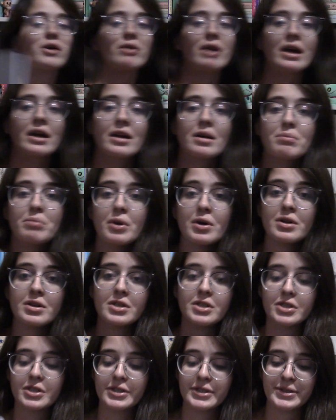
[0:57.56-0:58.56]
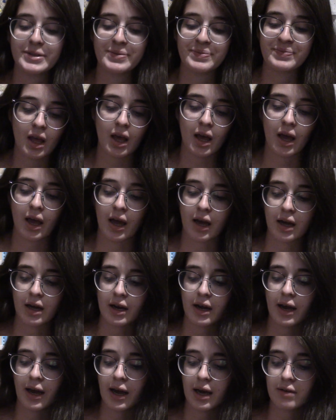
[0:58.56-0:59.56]
created a bullet journal,
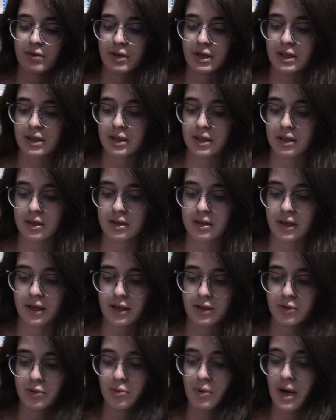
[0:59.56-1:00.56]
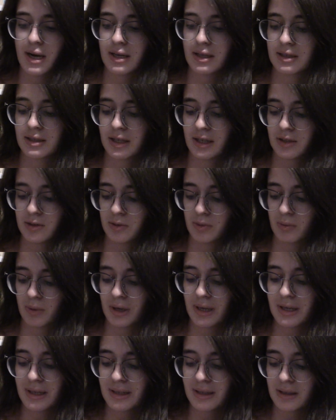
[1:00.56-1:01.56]
and I have a days read and days
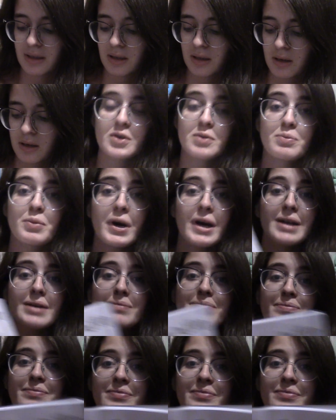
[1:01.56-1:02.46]
written spread,